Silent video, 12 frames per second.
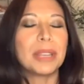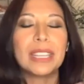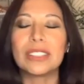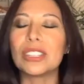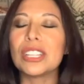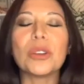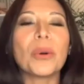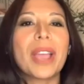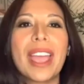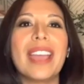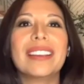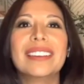It's
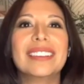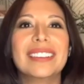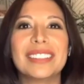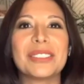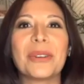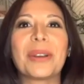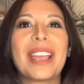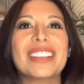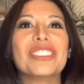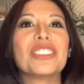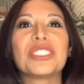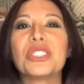okay. It's
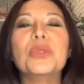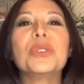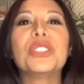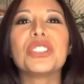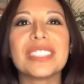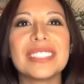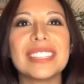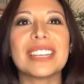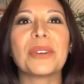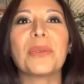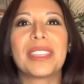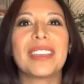okay. Just
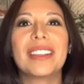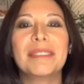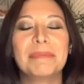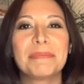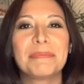stick with it.